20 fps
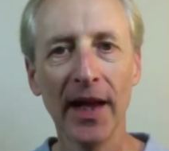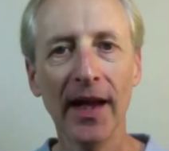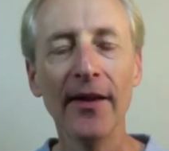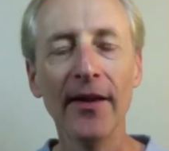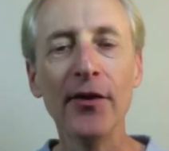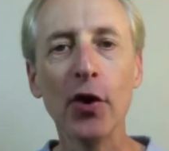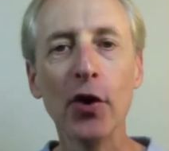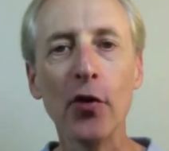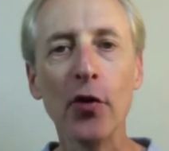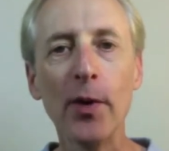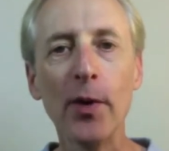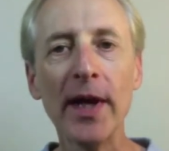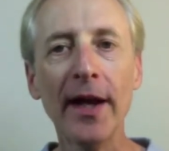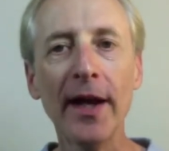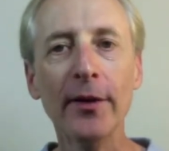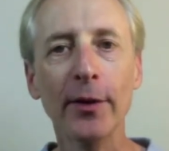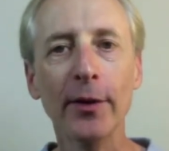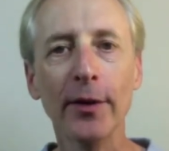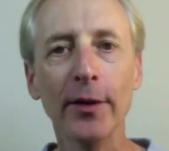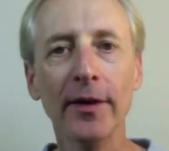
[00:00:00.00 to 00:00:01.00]
and the
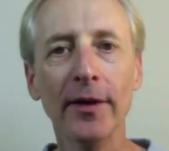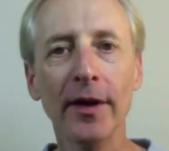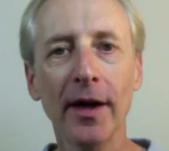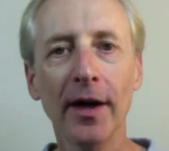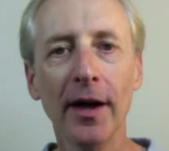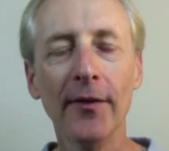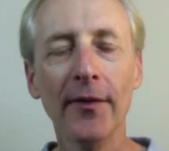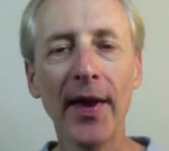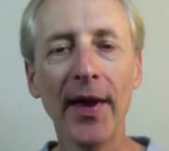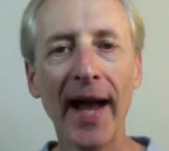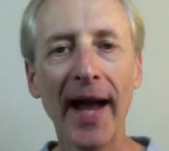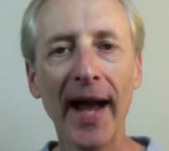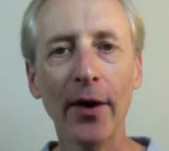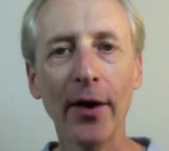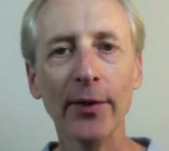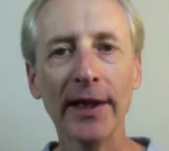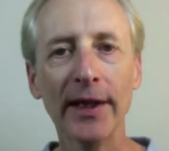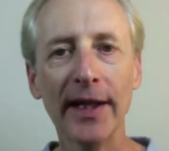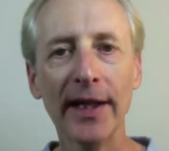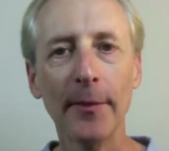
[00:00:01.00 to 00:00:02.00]
creator of the
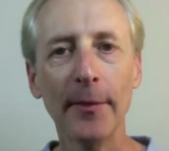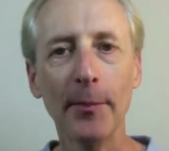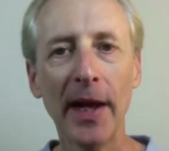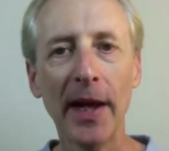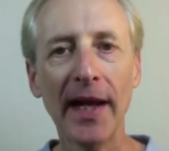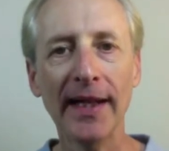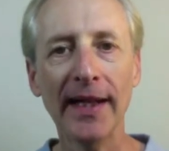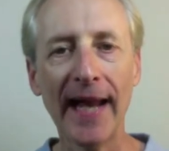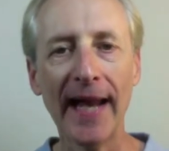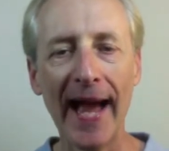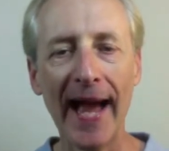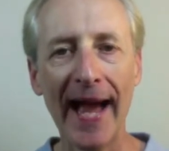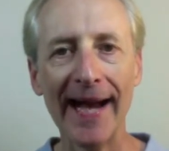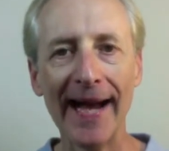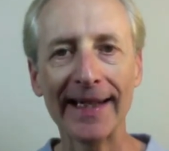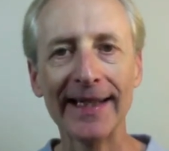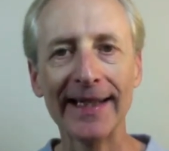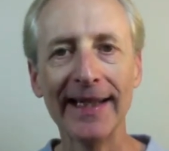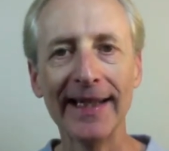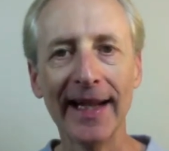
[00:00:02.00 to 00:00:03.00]
How to Get Paid
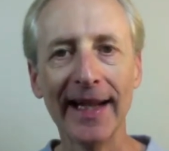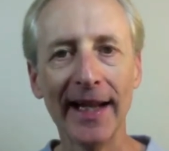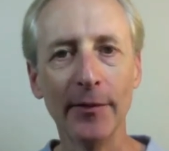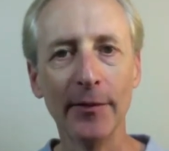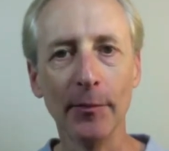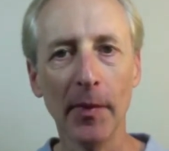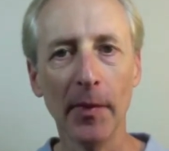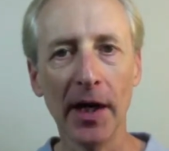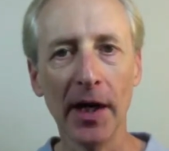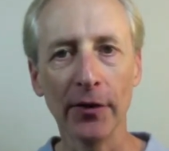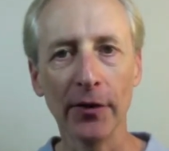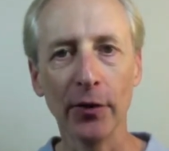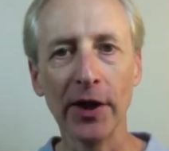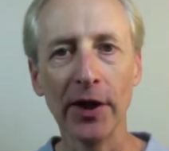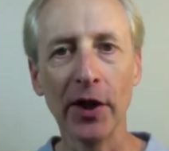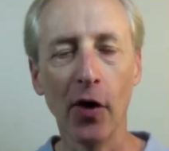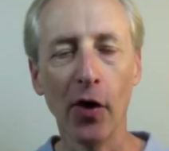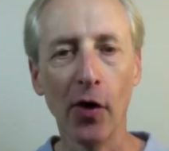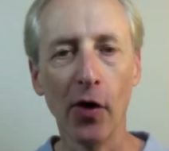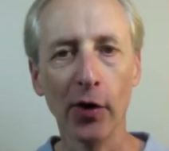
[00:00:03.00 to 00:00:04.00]
Acting and
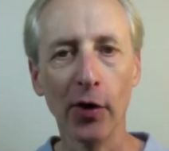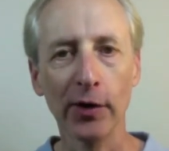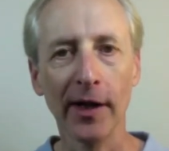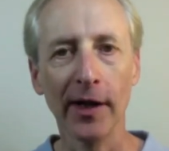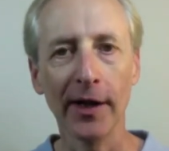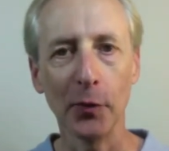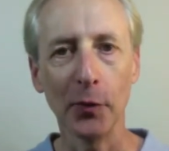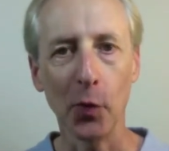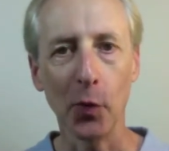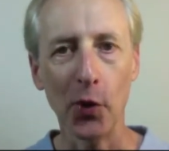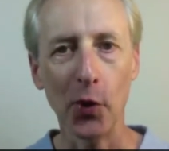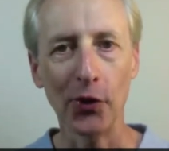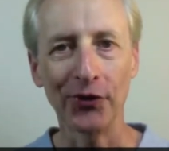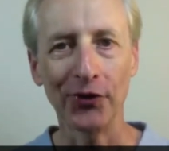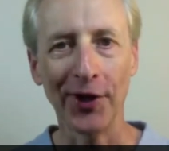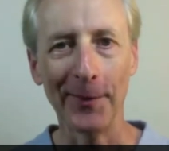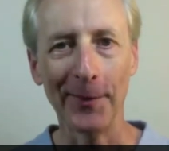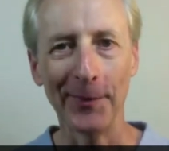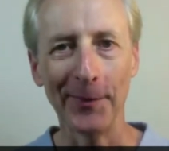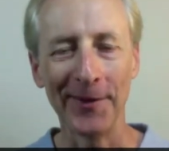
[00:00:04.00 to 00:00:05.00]
Modeling Online
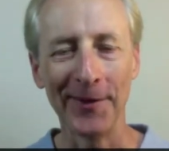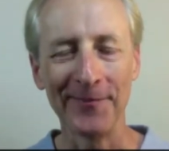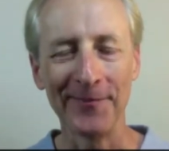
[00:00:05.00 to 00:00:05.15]
Workshop.